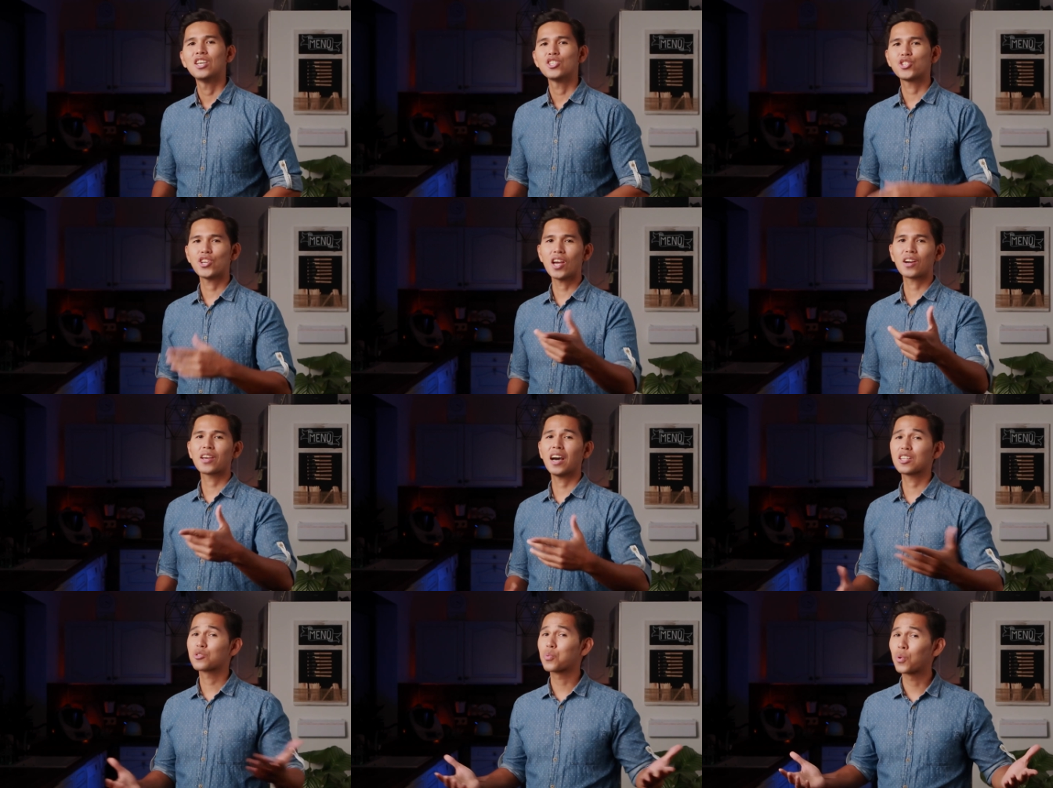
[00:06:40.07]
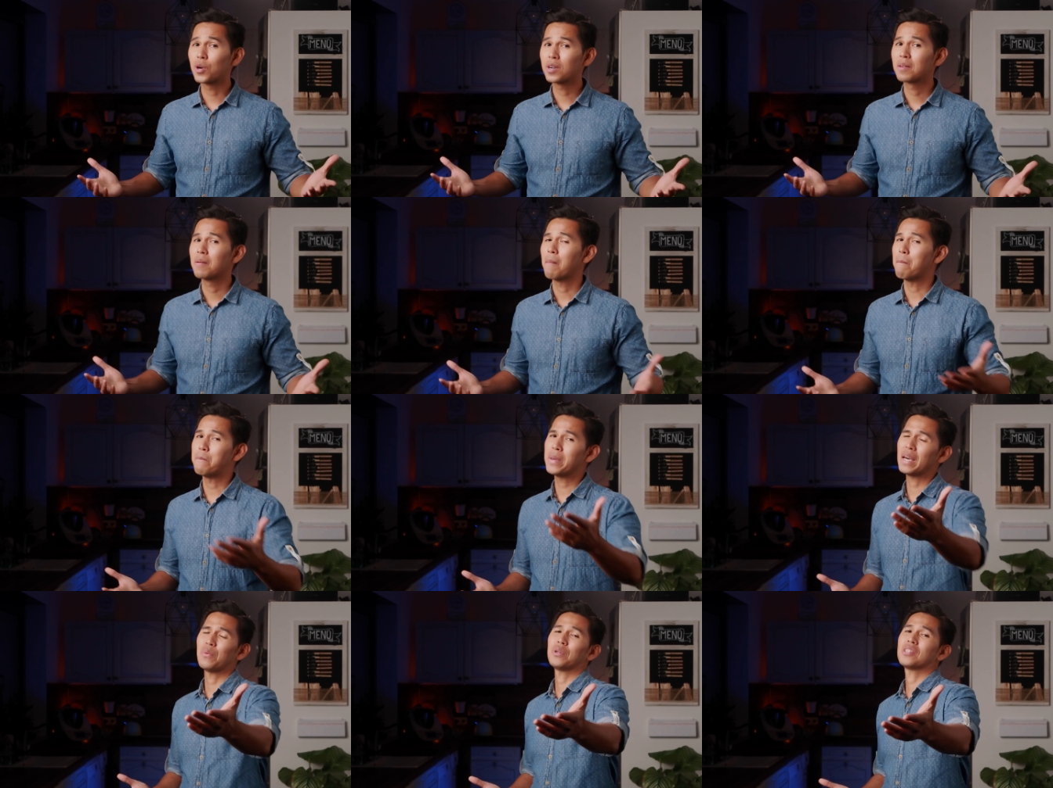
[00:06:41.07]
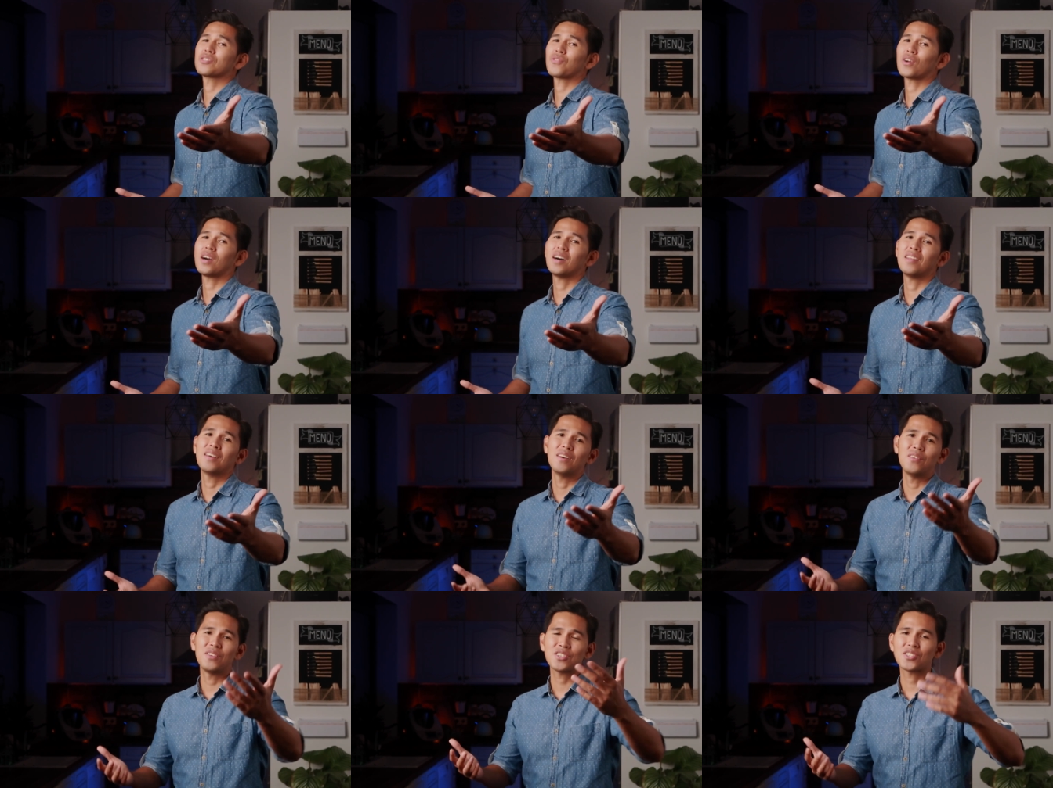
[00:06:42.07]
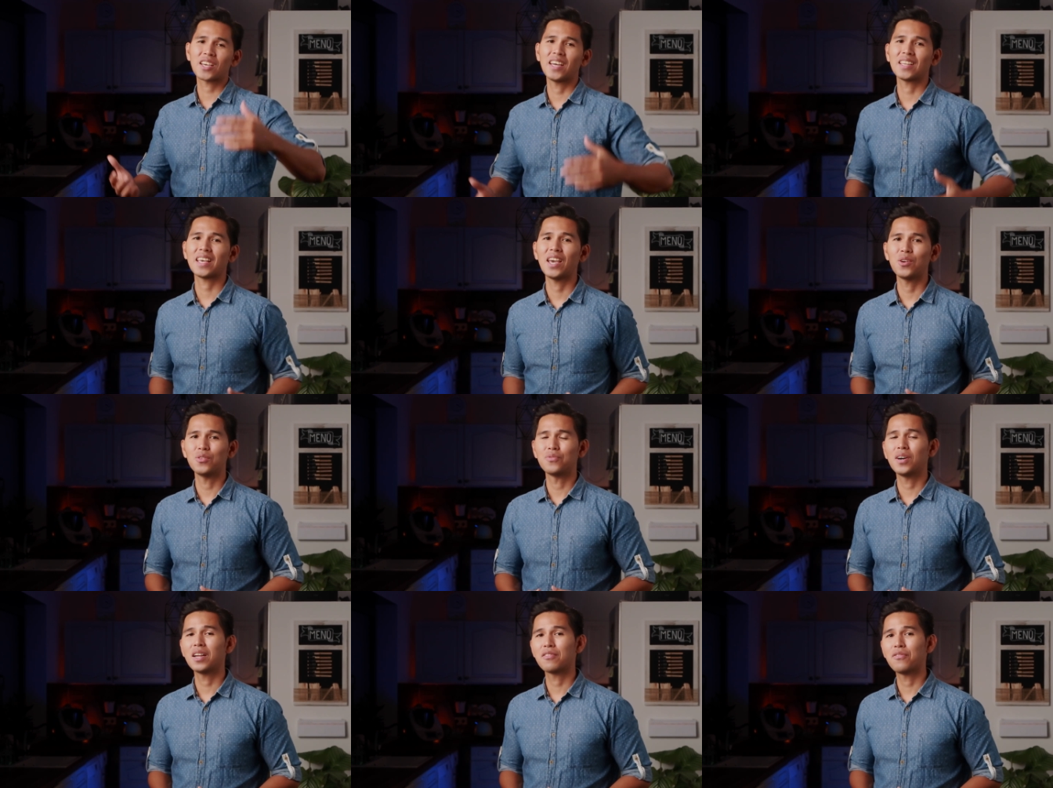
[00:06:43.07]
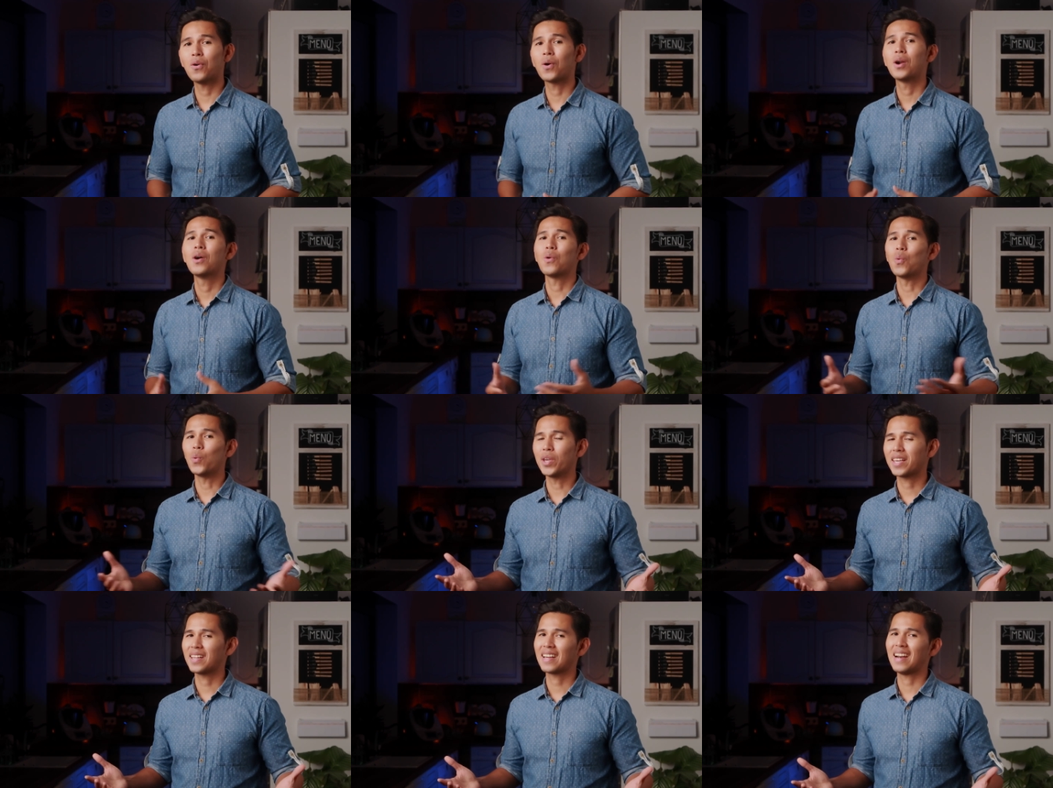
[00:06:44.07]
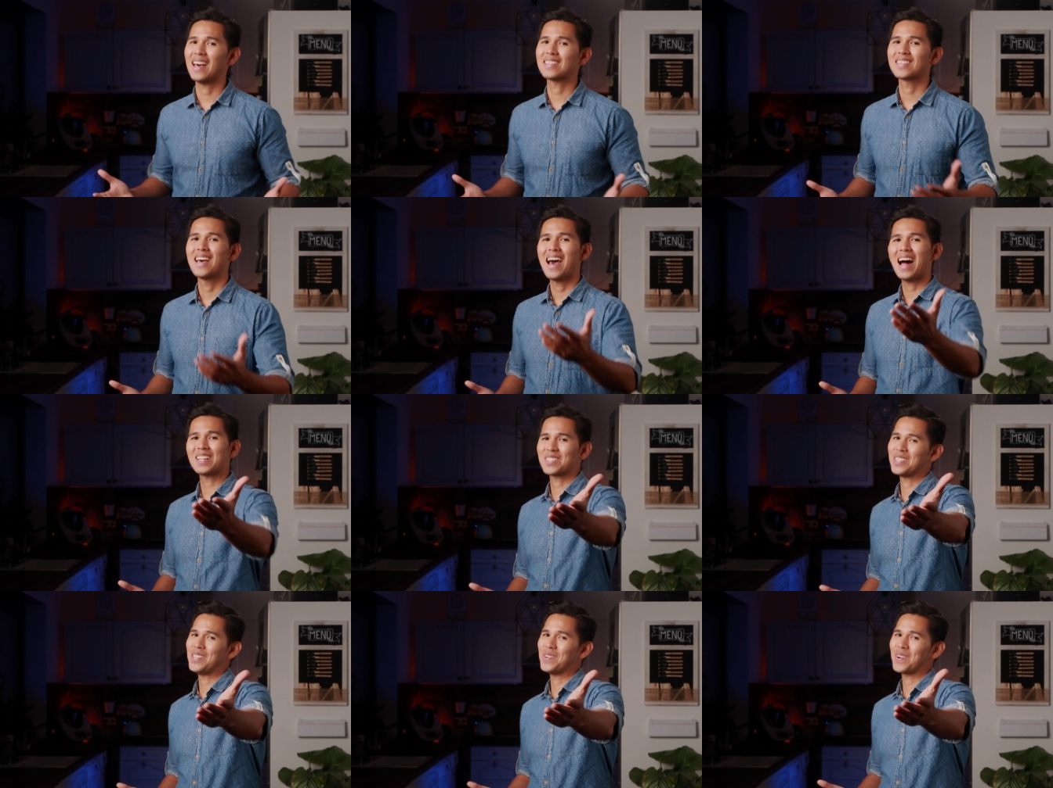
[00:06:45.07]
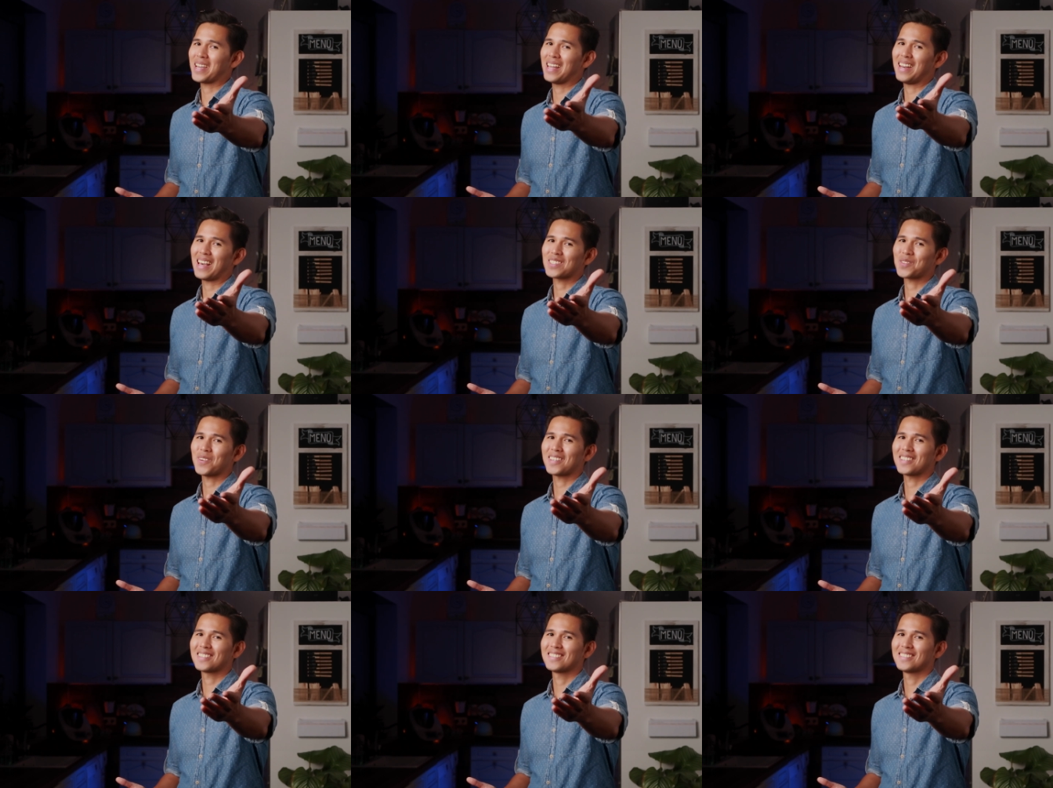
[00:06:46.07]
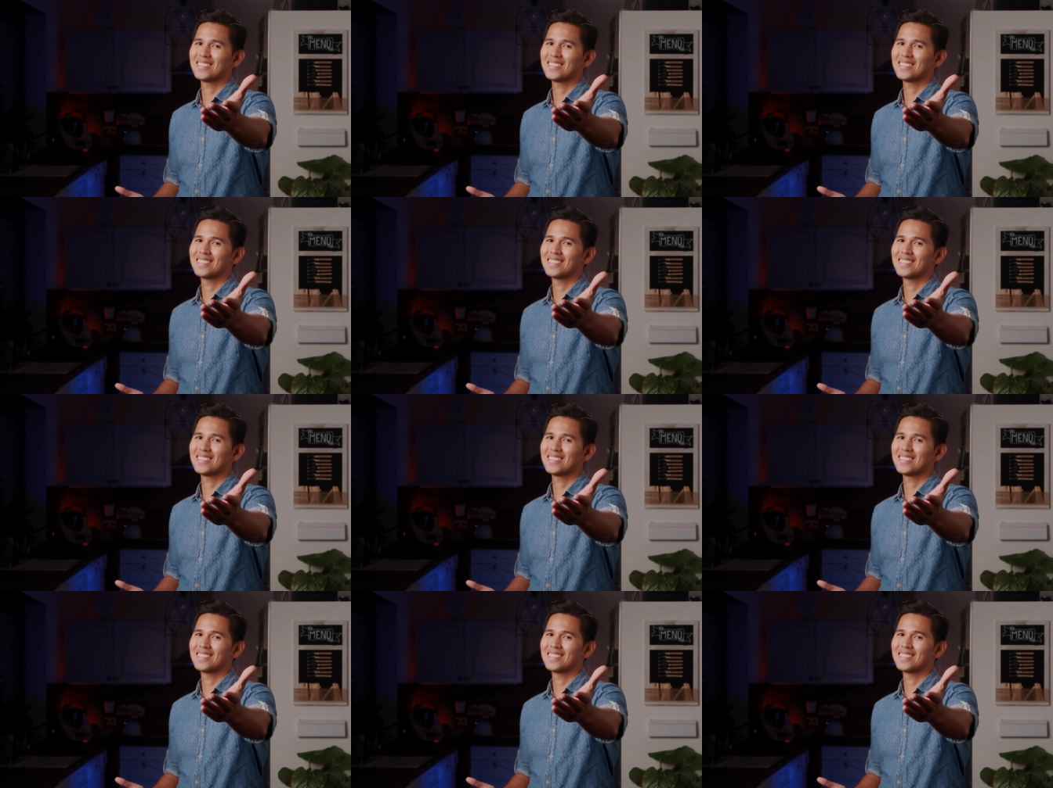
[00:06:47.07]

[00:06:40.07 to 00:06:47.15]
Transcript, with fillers: Share God's word, be a witness for God. This is again Keo Dovann for Week at a Glance. I'll see you again next week.